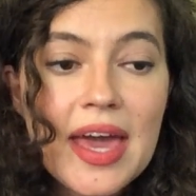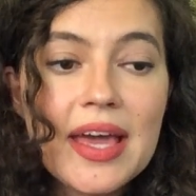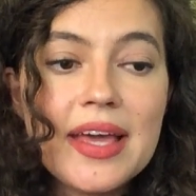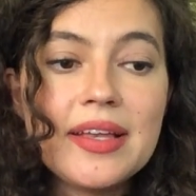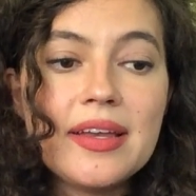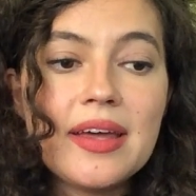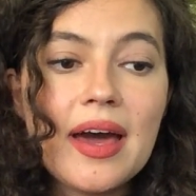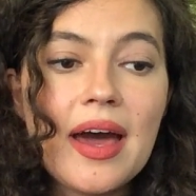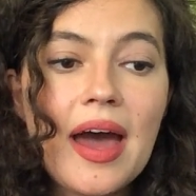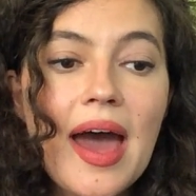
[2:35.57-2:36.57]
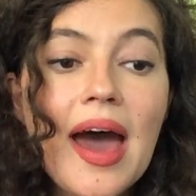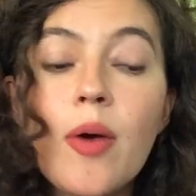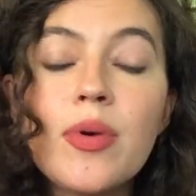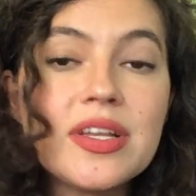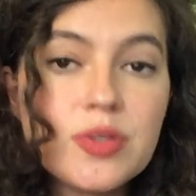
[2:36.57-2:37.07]
in
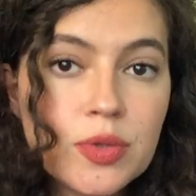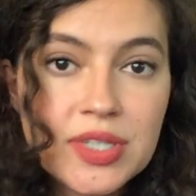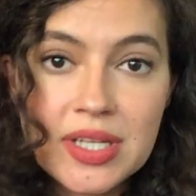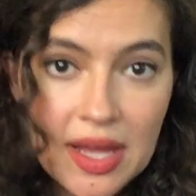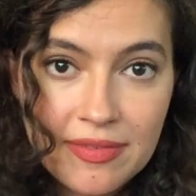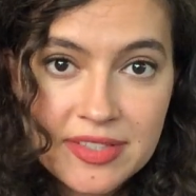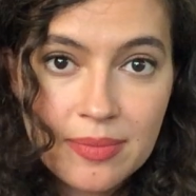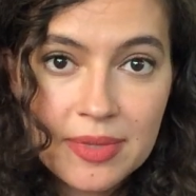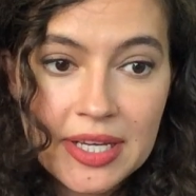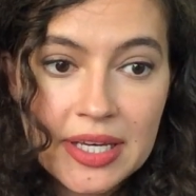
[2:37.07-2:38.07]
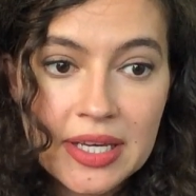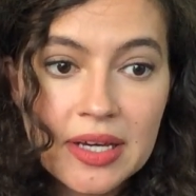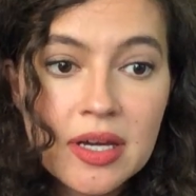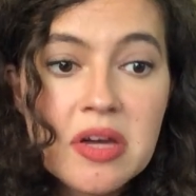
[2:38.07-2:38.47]
how we are taught to love somebody